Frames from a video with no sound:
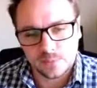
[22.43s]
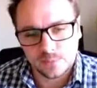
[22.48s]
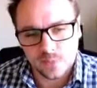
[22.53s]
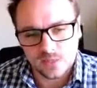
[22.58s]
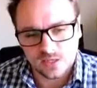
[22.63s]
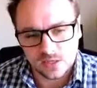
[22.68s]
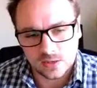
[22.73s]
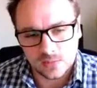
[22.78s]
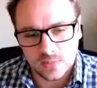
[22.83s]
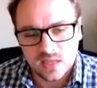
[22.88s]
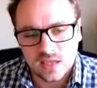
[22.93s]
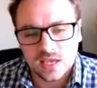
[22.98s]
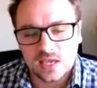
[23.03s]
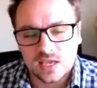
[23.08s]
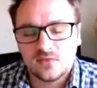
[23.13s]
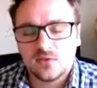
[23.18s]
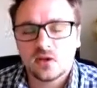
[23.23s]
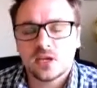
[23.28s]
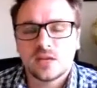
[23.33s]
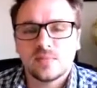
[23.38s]
So
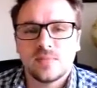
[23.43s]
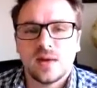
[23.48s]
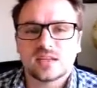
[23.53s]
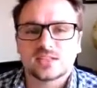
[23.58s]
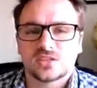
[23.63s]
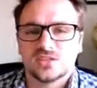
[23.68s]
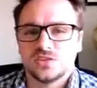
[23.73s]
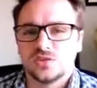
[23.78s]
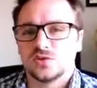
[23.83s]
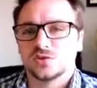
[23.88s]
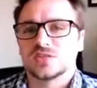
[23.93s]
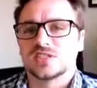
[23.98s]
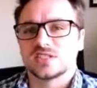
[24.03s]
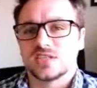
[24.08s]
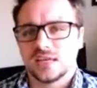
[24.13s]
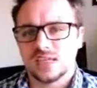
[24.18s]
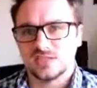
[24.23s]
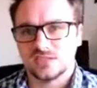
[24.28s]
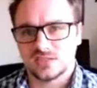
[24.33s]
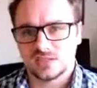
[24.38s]
if you can imagine your
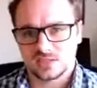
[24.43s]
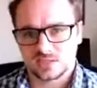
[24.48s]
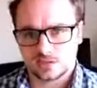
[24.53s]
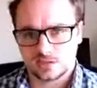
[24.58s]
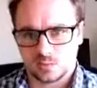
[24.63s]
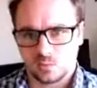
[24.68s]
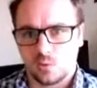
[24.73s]
senses and